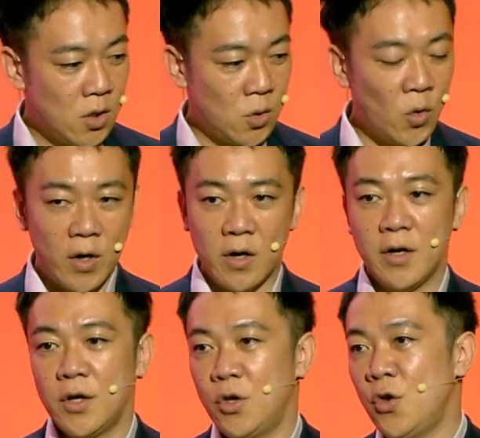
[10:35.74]
Or
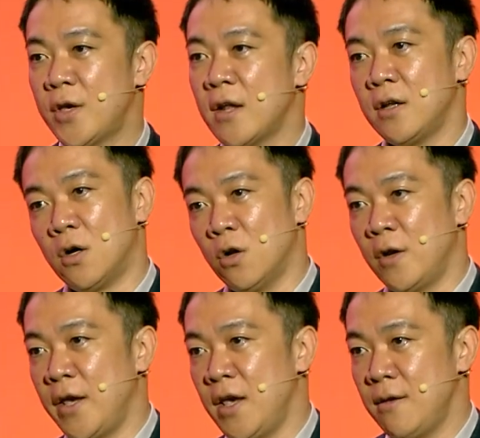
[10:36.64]
you can
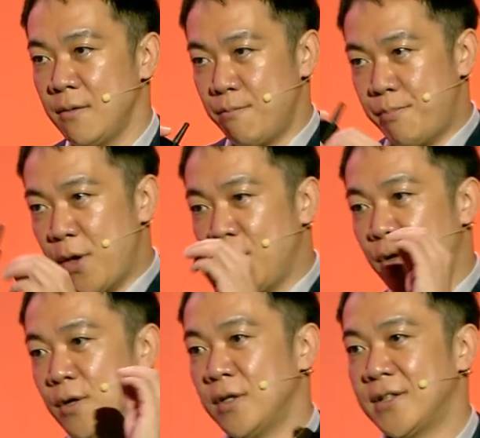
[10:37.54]
only build
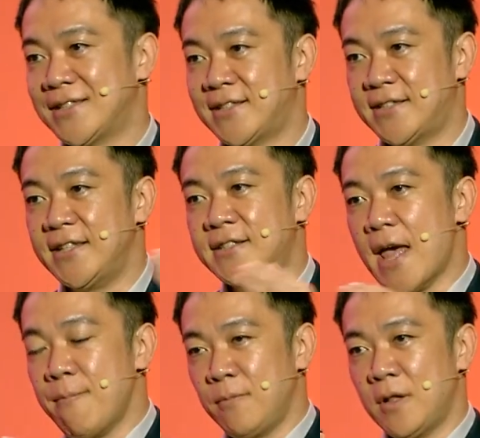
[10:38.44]
the
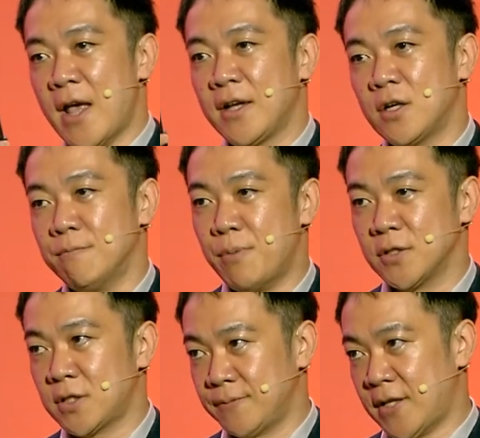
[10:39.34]
system, like
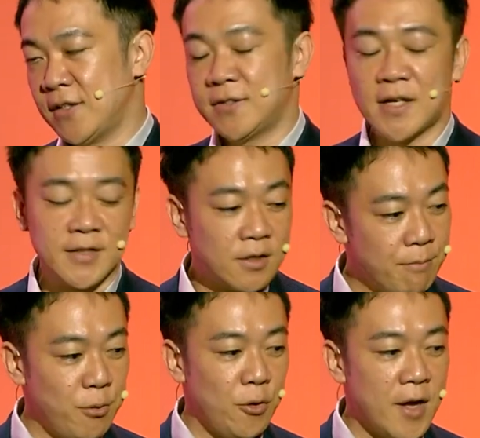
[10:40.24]
composed of sensors and
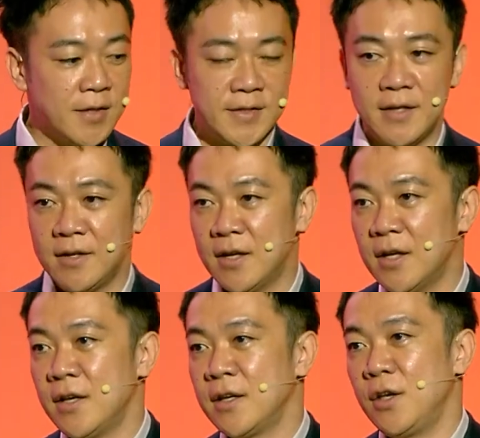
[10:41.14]
computers, and
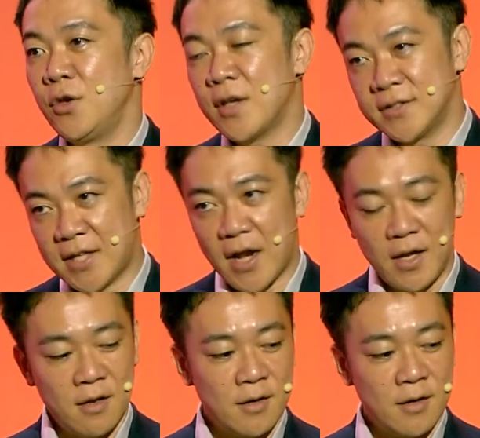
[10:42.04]
you can sell it.